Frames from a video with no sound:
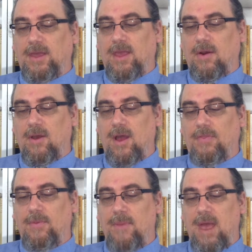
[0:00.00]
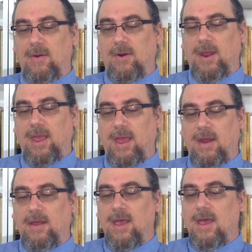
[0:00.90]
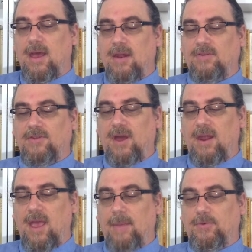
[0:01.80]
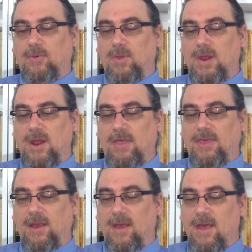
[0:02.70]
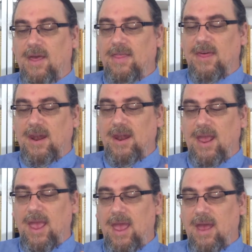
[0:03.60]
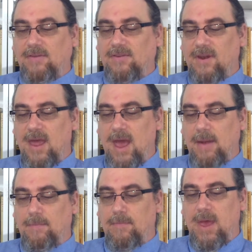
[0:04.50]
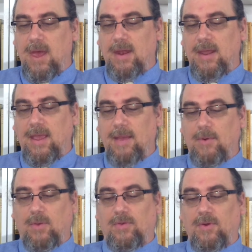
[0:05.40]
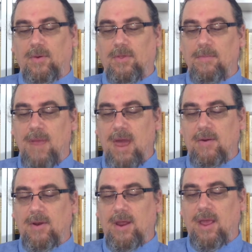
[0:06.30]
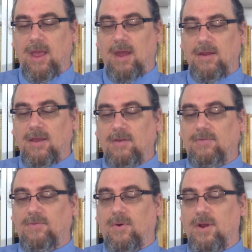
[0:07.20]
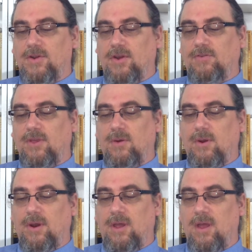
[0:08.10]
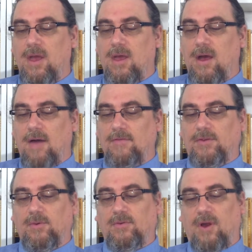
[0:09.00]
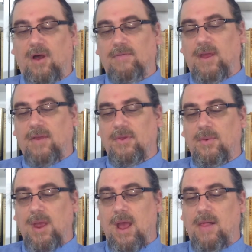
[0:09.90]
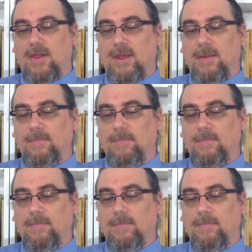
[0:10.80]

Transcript: to carry out the matter in hand and has done absolutely nothing. Then it has not been able to. The matter in hand is for it just the unity of its resolve and the reality.